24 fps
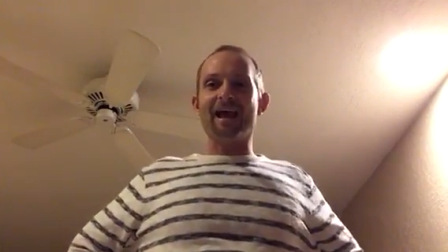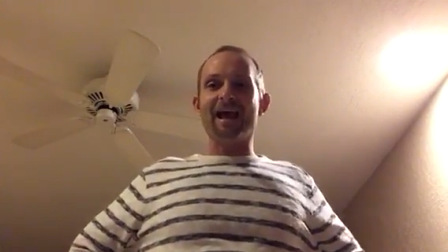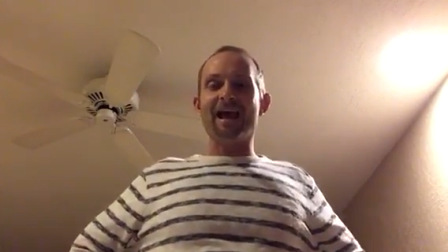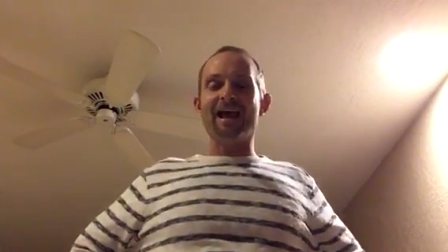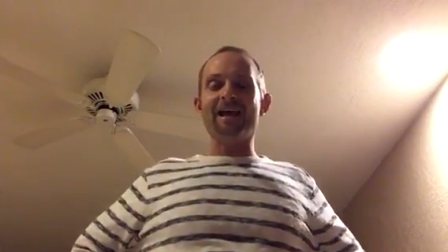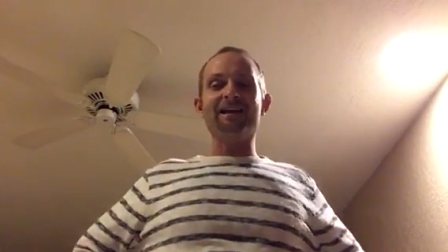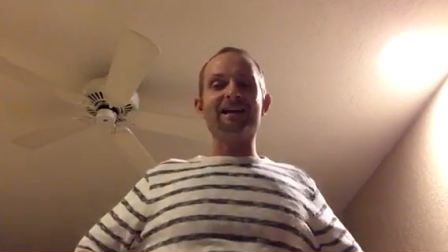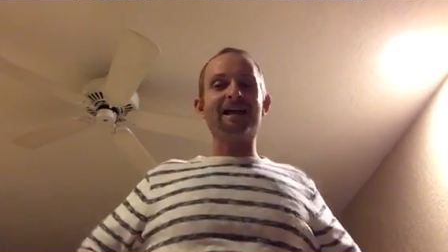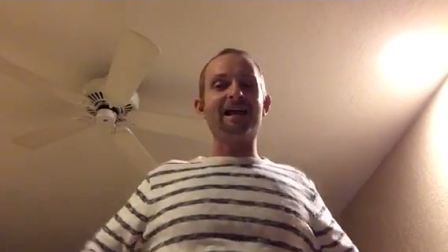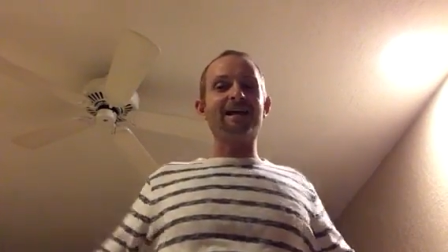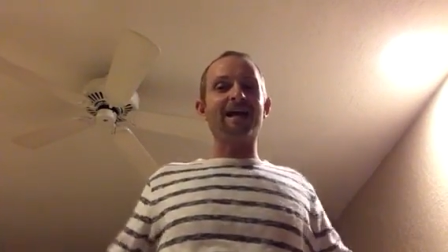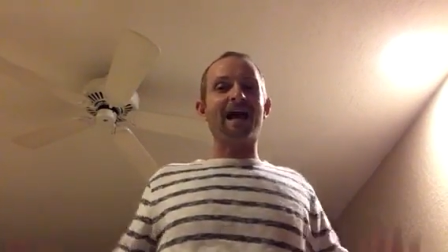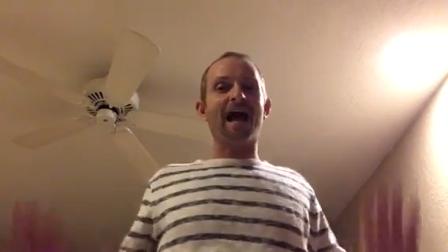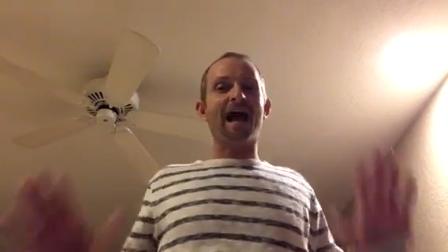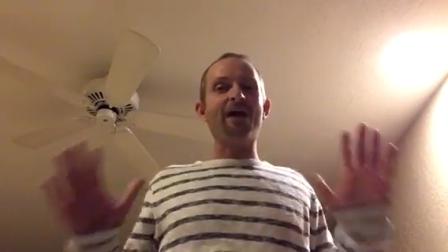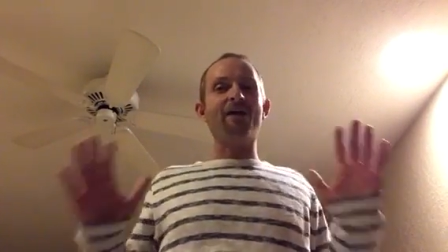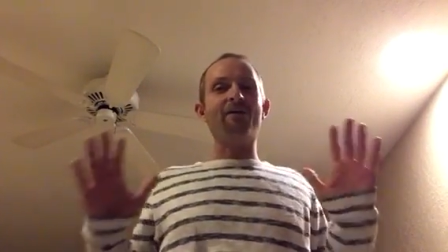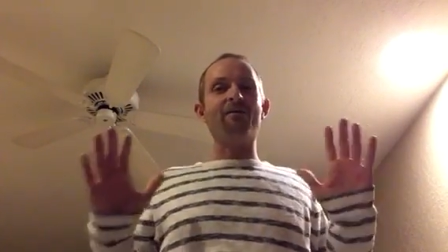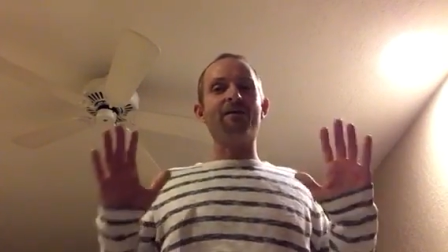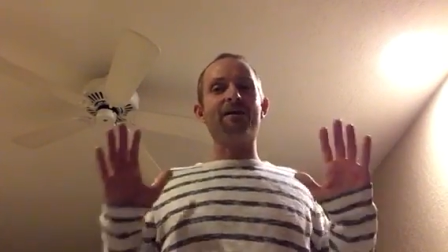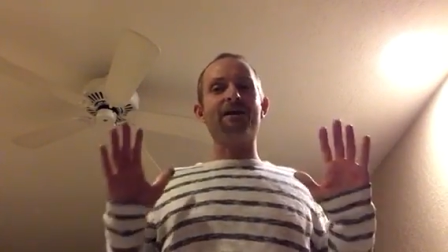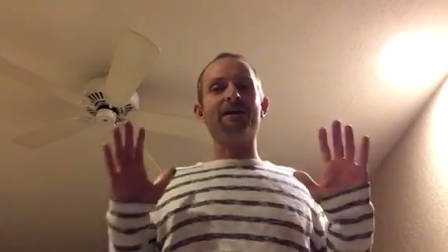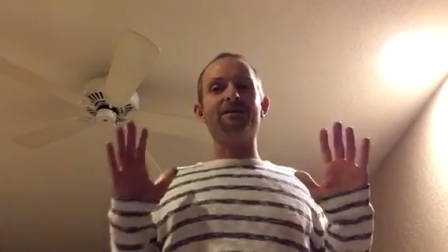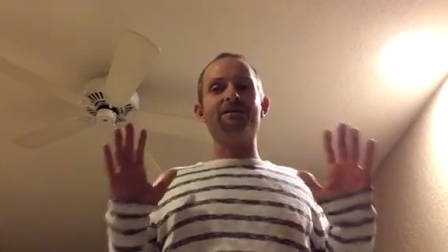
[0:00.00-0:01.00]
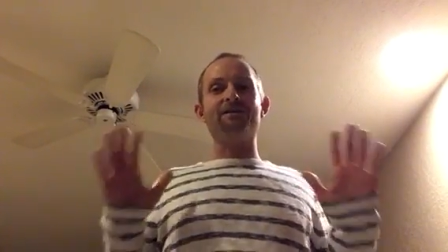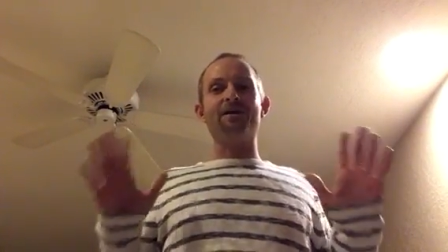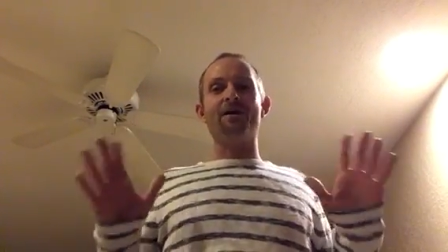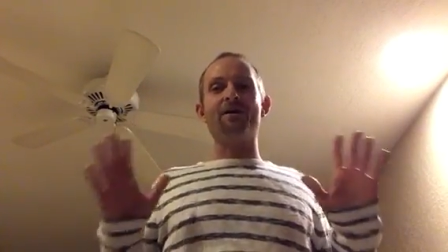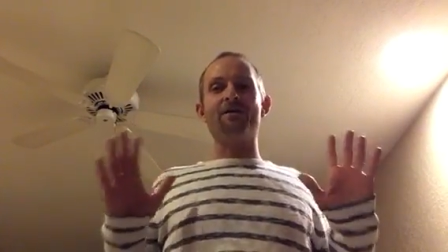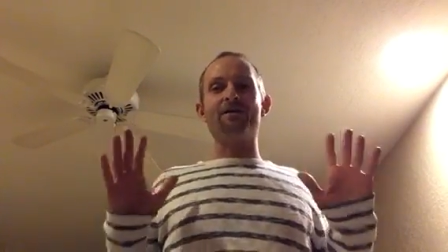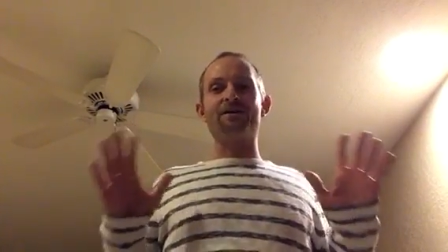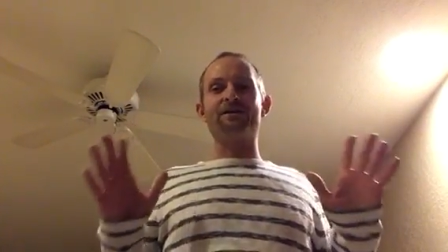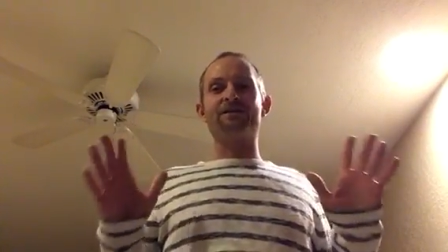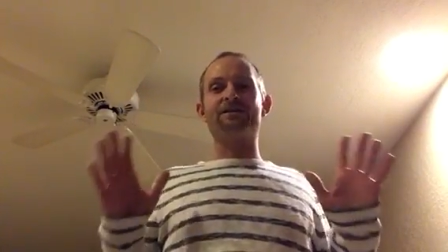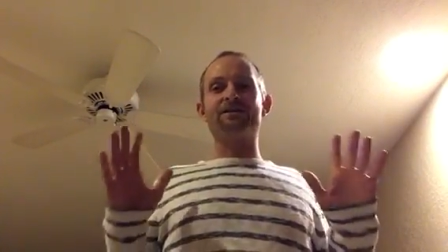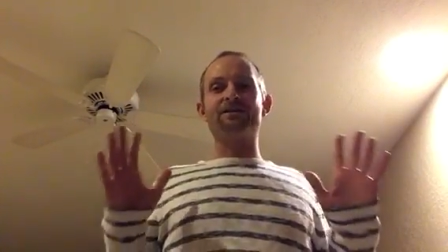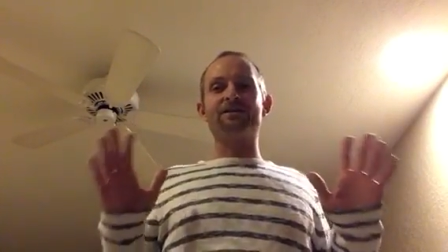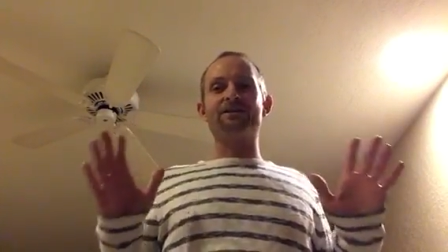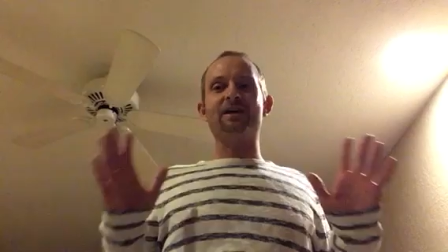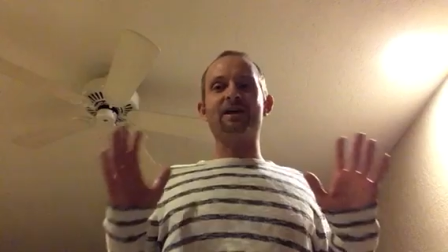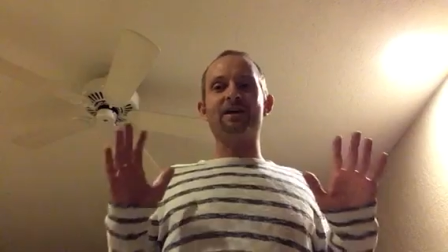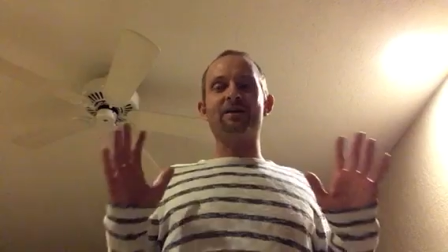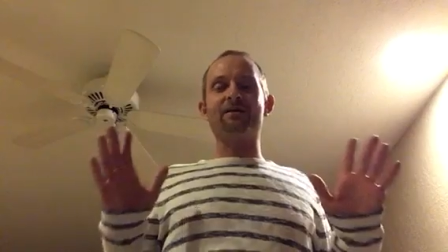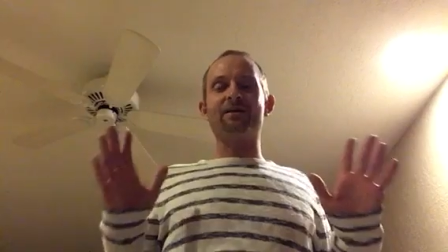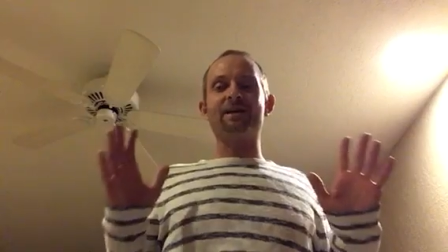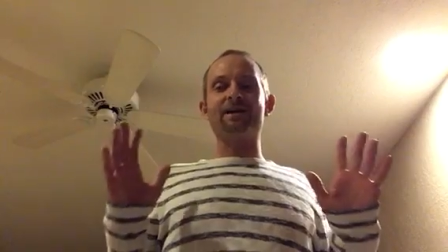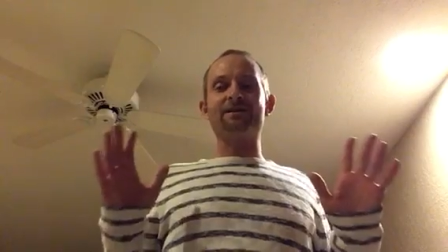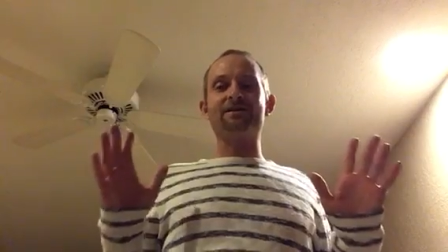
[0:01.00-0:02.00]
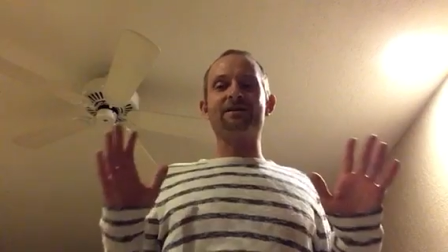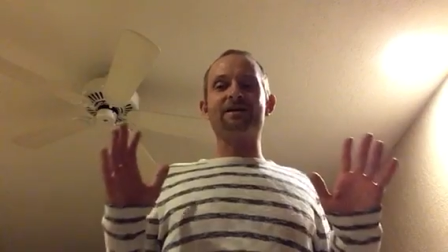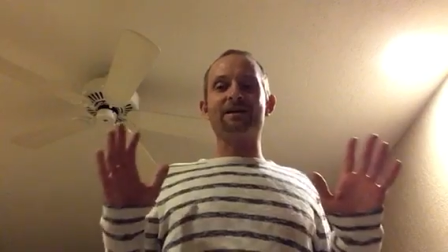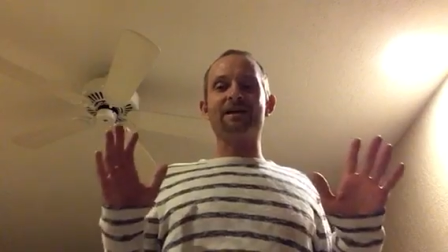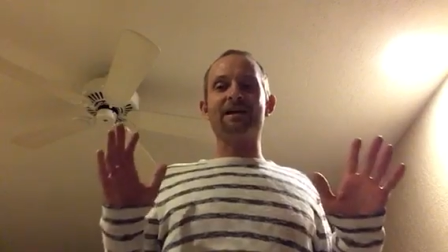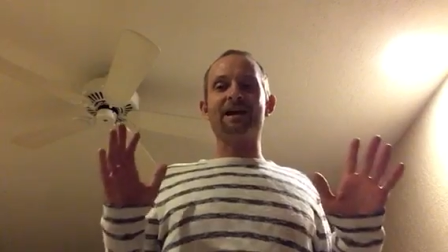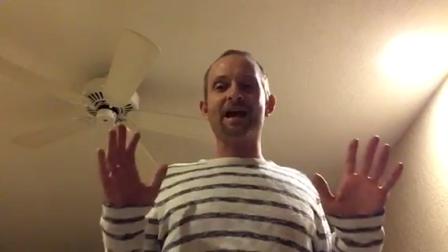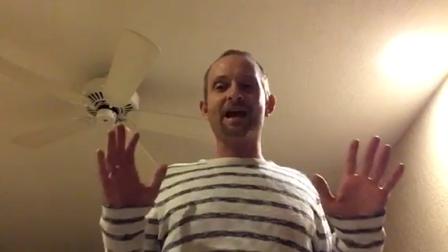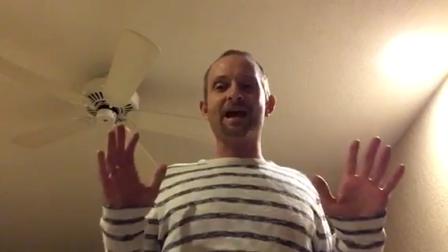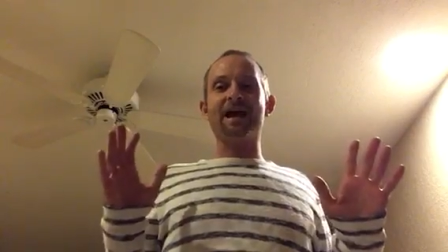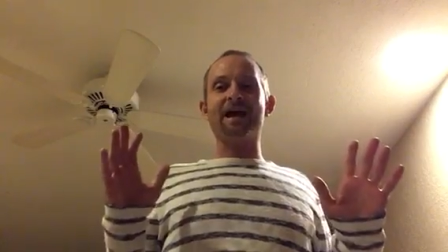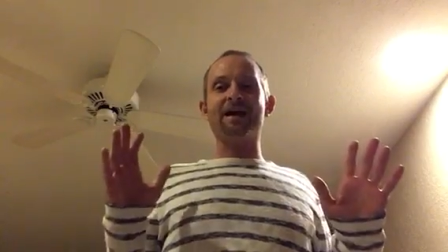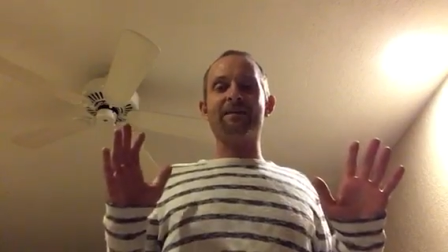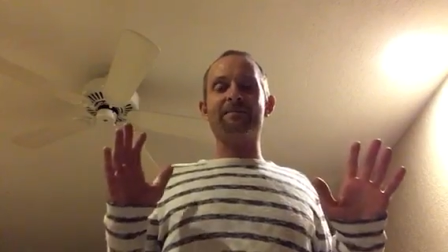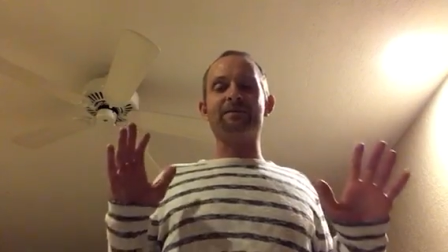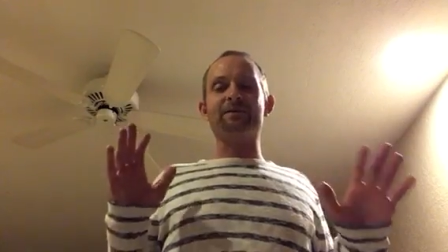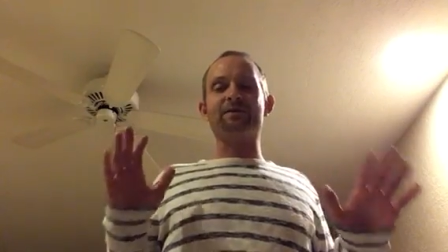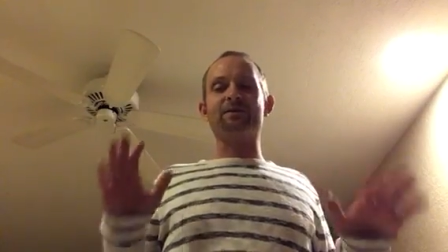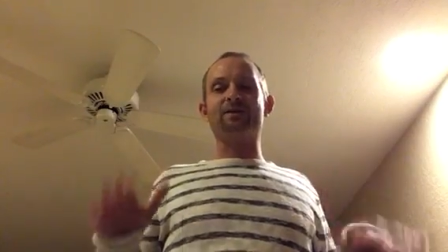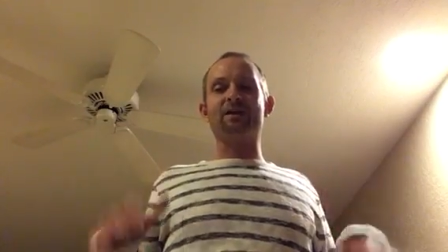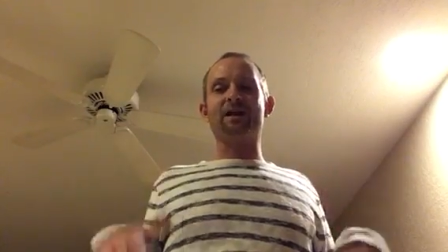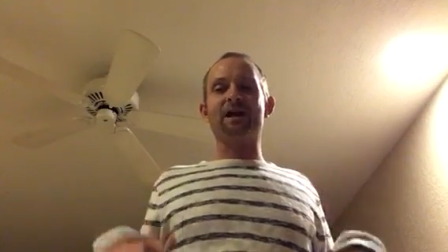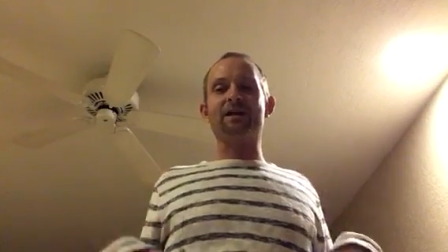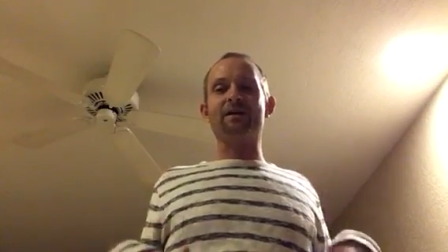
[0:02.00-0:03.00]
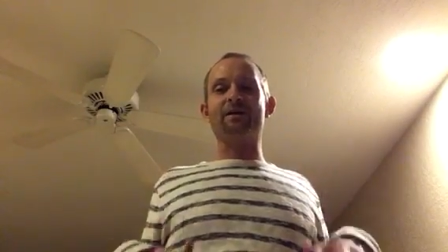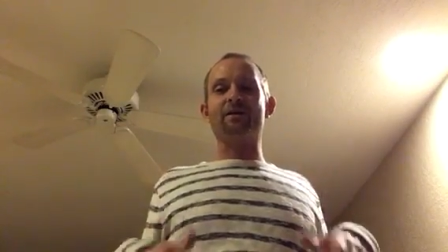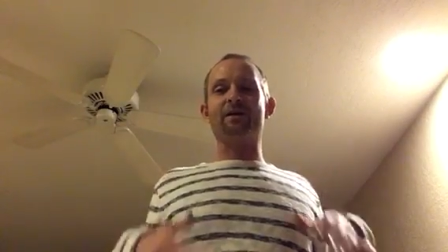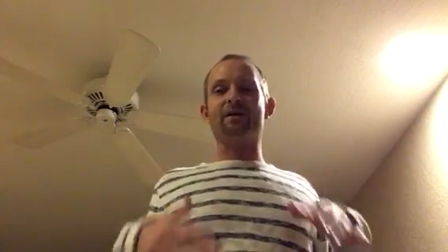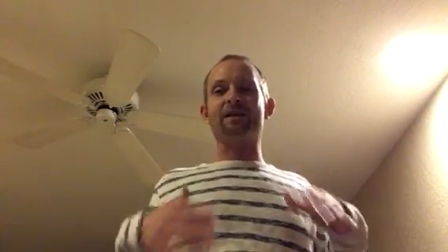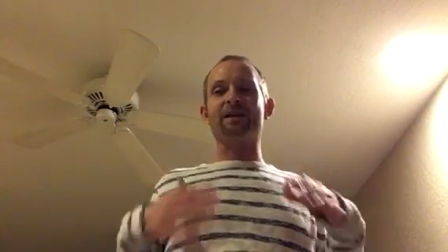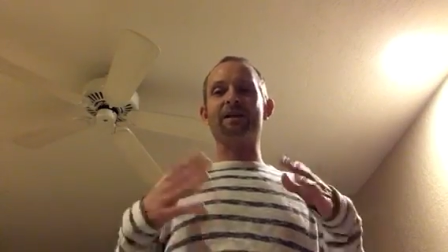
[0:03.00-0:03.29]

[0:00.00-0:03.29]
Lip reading: And, like, I don't really notice the generation gap until I go to,